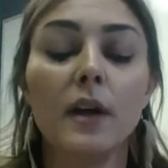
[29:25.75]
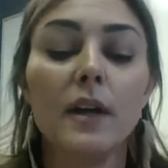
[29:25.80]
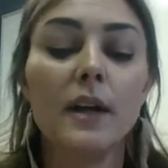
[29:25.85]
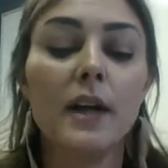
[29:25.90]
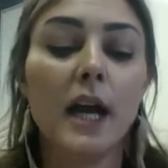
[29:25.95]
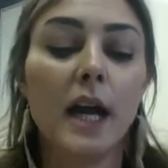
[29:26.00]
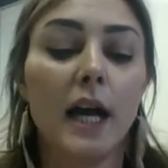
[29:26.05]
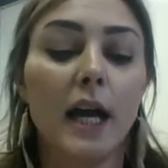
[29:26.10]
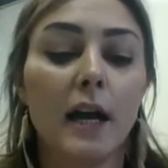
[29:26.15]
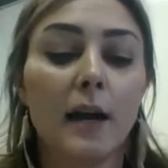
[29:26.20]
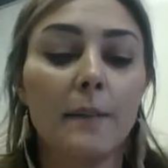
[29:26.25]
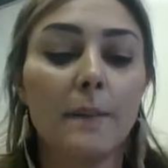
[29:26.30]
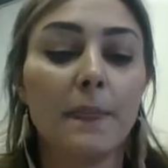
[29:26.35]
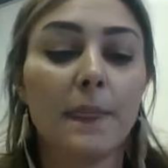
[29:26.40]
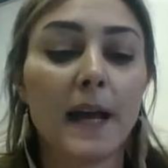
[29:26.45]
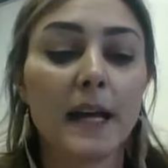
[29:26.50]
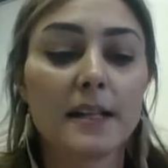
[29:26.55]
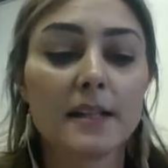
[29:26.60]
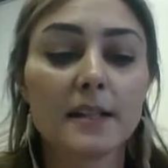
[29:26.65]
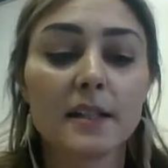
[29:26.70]

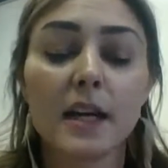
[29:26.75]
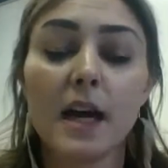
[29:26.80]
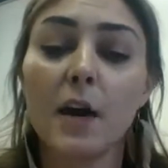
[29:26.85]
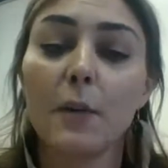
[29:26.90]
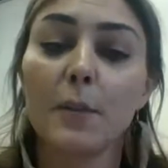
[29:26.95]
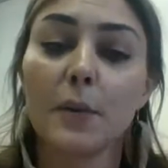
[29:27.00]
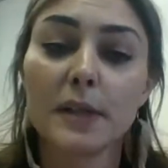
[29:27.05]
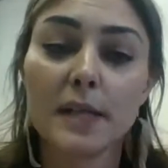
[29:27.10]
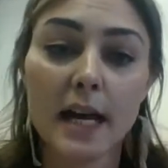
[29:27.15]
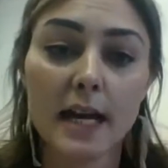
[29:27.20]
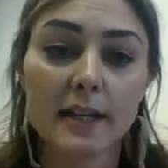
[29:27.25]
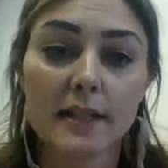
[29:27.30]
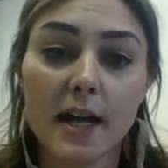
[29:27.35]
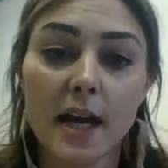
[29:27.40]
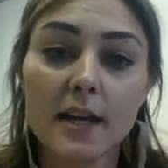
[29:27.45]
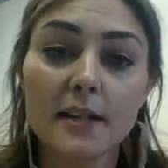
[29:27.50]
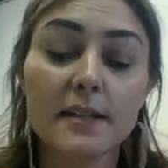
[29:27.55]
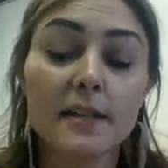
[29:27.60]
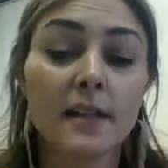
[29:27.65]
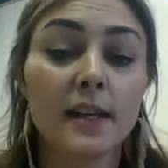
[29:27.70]
That's to help protect
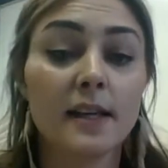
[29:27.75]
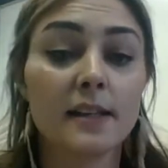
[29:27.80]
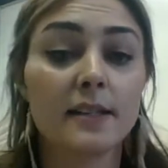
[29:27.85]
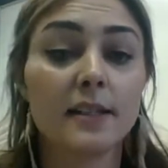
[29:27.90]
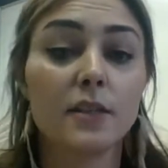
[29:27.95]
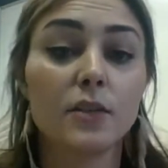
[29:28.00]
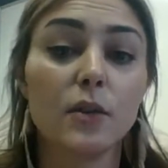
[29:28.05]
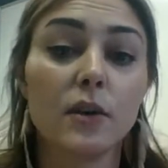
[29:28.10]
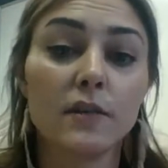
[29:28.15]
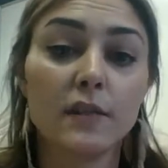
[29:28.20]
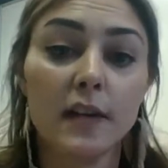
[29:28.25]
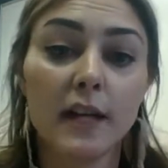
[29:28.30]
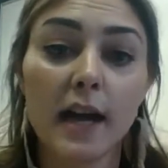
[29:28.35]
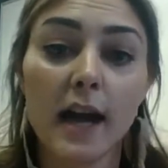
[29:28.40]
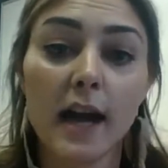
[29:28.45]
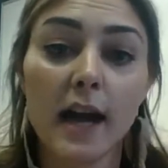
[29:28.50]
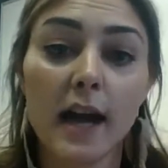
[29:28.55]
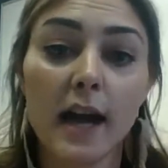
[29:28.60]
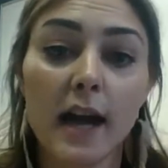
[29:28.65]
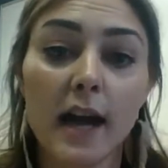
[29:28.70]
us in case they do have any
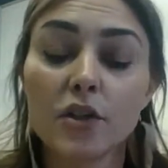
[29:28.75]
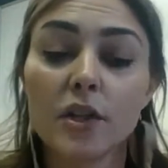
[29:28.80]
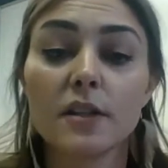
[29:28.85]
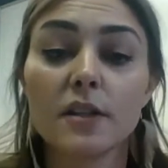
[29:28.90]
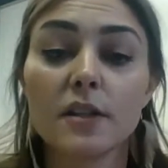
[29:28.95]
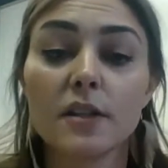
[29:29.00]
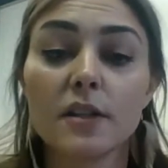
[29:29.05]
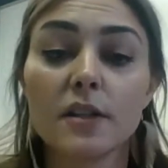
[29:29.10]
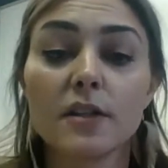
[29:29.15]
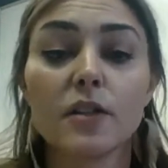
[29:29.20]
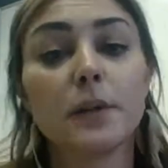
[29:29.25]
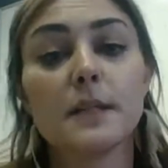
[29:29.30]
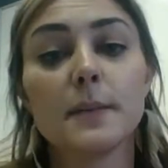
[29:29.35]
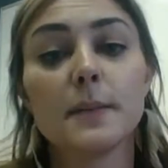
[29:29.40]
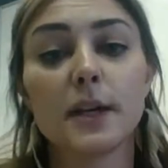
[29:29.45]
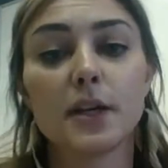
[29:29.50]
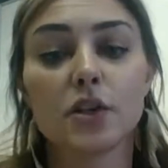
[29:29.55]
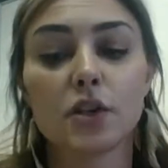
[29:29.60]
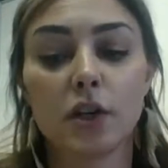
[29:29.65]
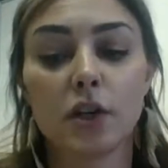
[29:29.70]
allergies. So
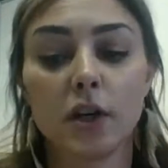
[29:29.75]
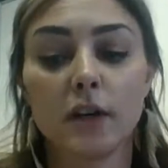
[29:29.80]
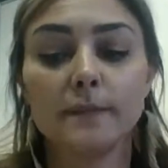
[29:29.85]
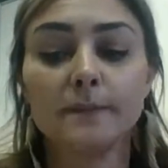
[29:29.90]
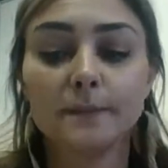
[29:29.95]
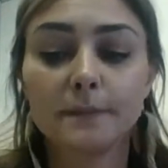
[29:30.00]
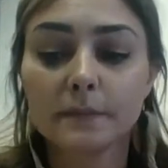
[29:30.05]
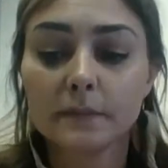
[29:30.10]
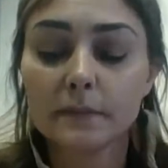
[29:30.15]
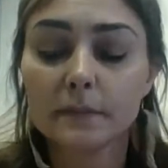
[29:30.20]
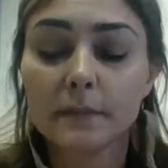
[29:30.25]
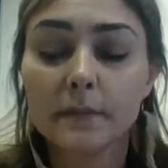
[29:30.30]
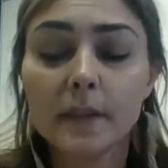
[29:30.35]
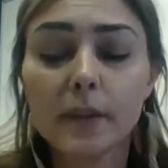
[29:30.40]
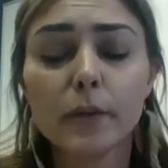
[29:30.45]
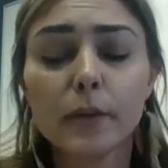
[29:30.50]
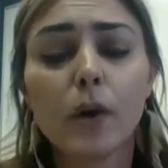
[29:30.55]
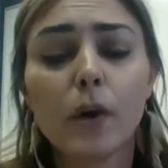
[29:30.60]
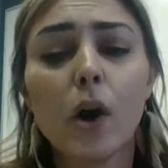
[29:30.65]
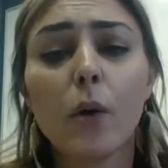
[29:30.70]
please make sure
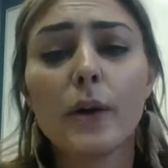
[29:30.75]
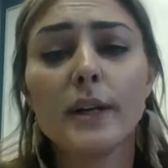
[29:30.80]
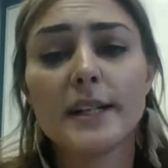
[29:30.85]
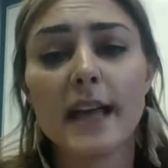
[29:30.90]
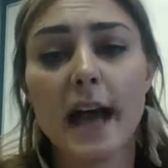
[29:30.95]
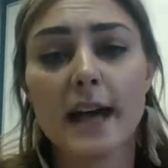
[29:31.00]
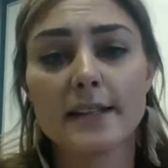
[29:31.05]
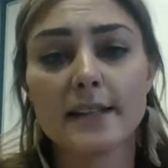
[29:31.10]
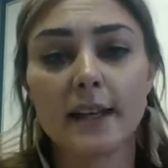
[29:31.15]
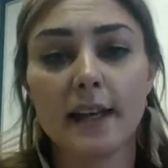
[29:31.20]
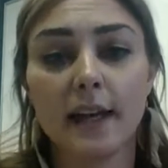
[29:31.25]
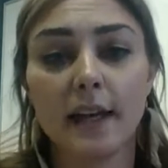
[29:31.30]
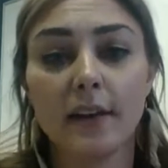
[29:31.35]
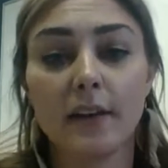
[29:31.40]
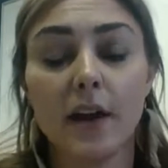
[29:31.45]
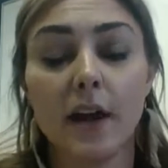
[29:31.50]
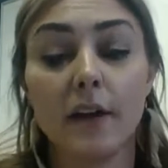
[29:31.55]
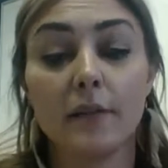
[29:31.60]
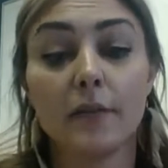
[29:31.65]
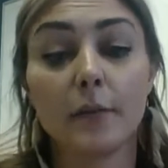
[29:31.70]
we're
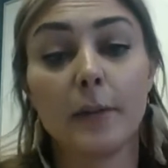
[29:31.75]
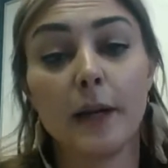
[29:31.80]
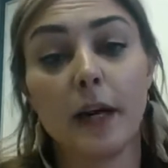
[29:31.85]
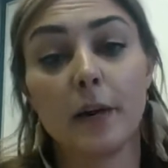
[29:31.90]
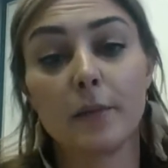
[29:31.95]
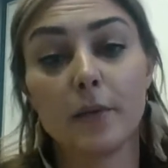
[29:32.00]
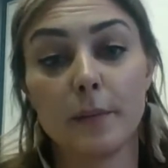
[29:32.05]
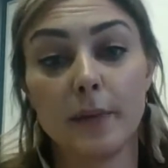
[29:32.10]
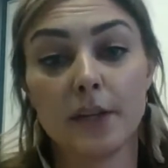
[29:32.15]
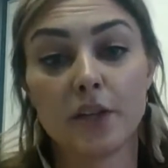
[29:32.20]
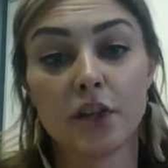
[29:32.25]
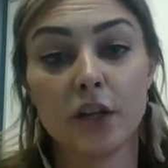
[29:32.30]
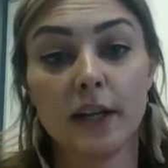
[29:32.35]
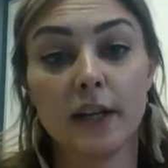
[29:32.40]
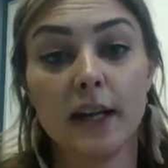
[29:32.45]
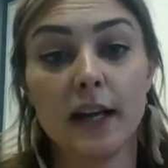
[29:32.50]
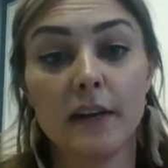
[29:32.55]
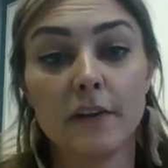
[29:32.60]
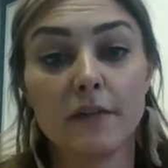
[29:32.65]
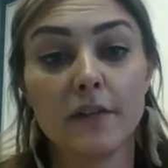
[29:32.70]
always asking for
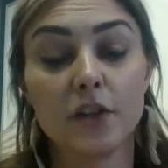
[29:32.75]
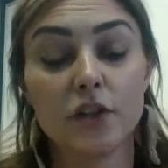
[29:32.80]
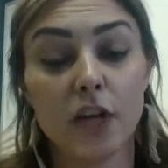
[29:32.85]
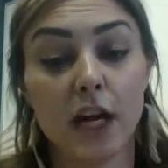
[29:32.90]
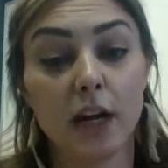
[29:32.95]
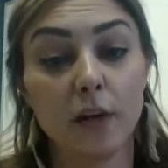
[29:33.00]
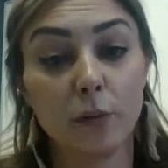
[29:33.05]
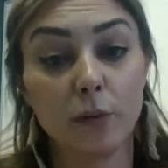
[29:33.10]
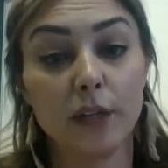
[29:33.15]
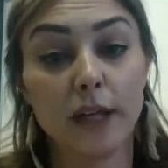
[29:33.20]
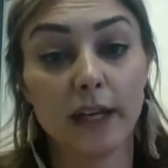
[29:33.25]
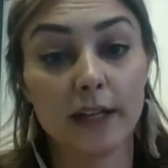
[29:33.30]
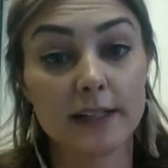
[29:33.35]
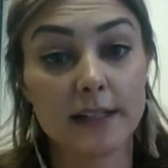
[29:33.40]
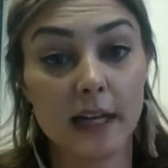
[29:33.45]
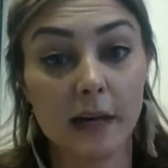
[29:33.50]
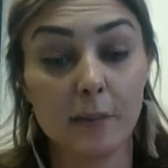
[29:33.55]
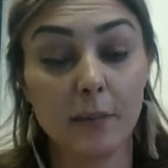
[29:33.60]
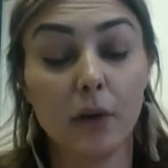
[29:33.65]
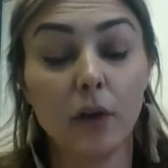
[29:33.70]
parent permission if the child
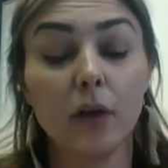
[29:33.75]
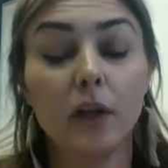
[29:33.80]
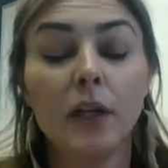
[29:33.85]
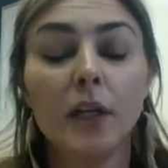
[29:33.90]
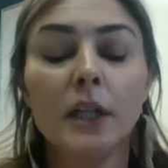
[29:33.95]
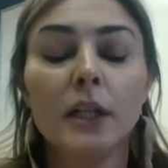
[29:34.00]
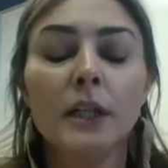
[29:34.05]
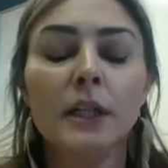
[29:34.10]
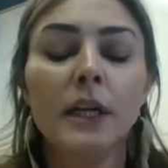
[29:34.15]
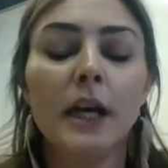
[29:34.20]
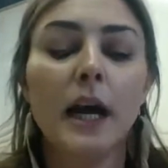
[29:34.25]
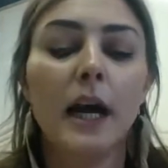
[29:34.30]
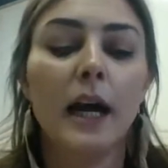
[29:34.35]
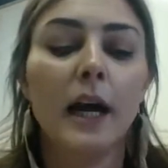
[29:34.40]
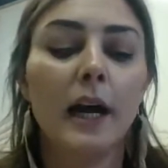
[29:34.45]
would like a sample.